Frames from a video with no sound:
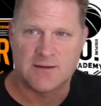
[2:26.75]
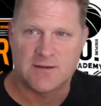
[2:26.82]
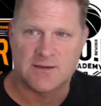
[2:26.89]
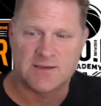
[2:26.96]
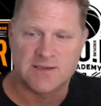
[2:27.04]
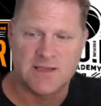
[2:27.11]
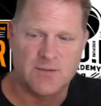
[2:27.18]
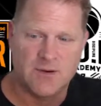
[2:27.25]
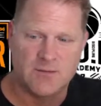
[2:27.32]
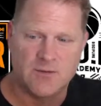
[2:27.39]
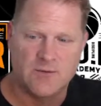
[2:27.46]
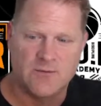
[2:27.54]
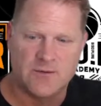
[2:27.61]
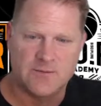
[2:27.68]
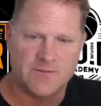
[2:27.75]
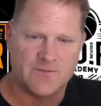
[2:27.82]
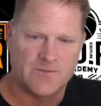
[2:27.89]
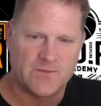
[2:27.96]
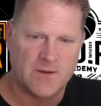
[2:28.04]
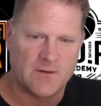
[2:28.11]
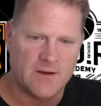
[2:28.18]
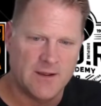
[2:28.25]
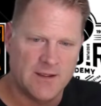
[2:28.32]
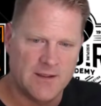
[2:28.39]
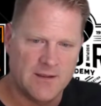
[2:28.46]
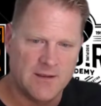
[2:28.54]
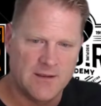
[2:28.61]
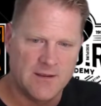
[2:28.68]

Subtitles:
Let's keep on moving. All right?